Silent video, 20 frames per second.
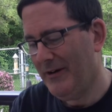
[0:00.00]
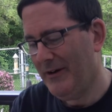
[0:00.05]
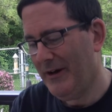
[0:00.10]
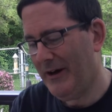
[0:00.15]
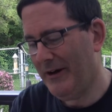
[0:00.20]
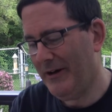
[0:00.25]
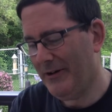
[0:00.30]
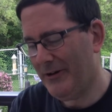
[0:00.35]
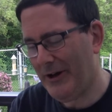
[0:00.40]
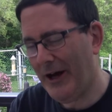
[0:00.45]

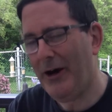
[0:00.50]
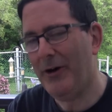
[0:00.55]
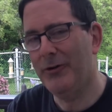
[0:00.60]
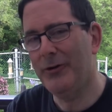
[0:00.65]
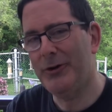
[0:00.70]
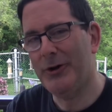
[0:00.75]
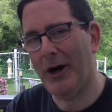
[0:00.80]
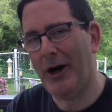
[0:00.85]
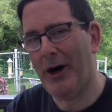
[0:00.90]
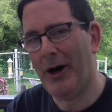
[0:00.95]
And it's our
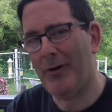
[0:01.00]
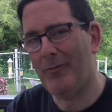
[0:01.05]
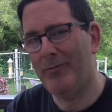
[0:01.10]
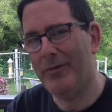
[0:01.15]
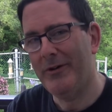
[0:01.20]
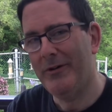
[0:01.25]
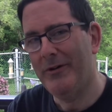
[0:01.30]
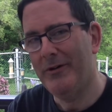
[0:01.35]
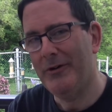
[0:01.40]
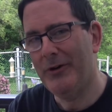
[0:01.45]
job
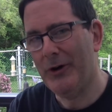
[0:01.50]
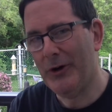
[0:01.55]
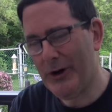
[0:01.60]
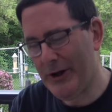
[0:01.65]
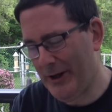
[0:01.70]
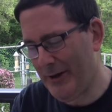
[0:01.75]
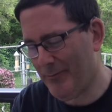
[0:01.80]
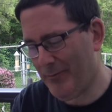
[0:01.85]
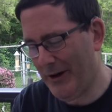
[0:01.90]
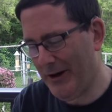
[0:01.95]
to
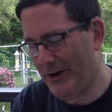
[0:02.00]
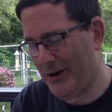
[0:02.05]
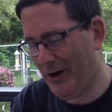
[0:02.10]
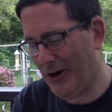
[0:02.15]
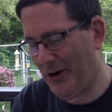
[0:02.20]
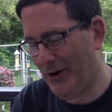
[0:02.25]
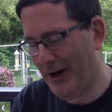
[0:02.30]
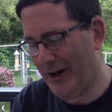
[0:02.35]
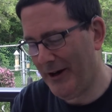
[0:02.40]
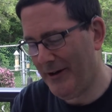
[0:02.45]
keep it
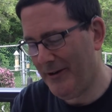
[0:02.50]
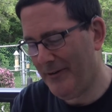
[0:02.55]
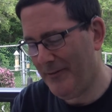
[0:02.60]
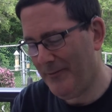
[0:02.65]
going.